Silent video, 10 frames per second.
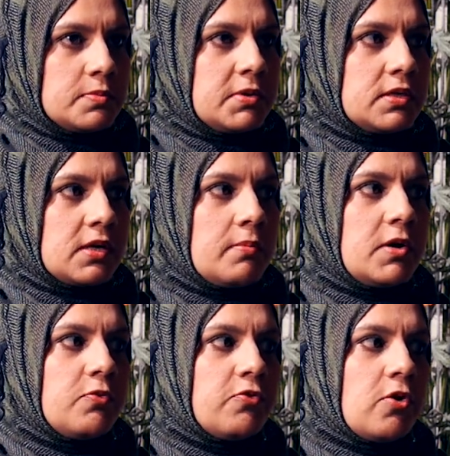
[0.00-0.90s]
But
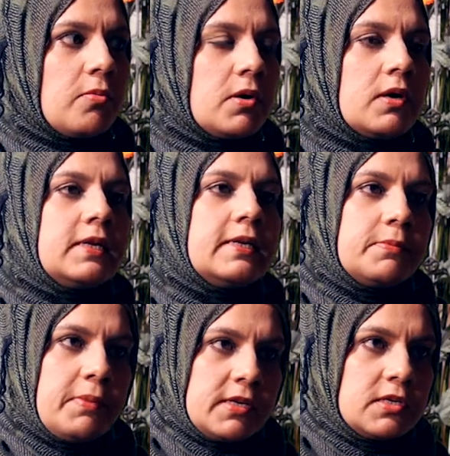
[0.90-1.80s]
coming from an
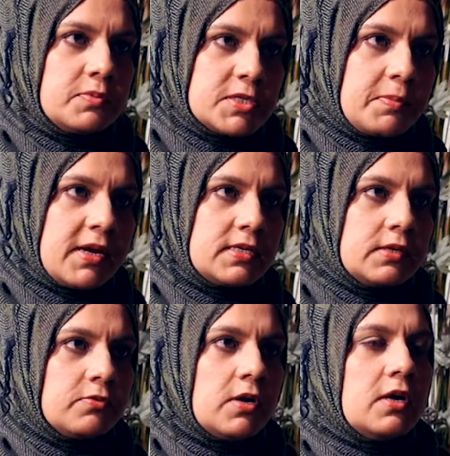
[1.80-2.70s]
independent perspective,